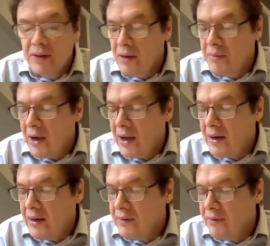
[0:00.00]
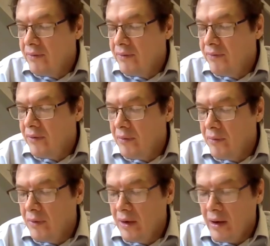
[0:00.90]
on YouTube, and it's
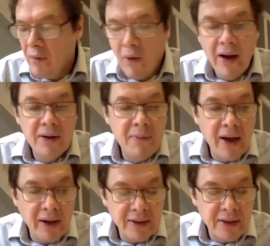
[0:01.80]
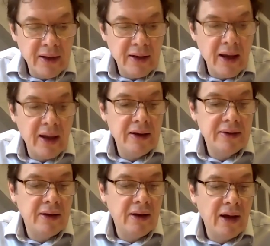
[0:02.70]
from Wired magazine, and
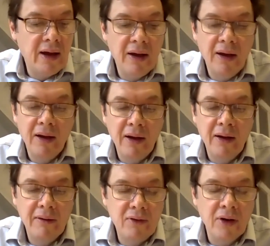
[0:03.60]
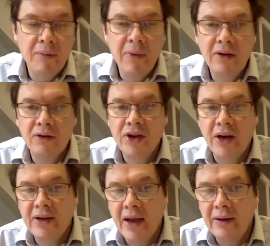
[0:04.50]
it's a documentary on
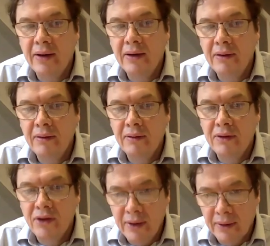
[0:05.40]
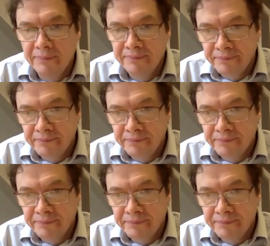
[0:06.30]
Shenzhen in China,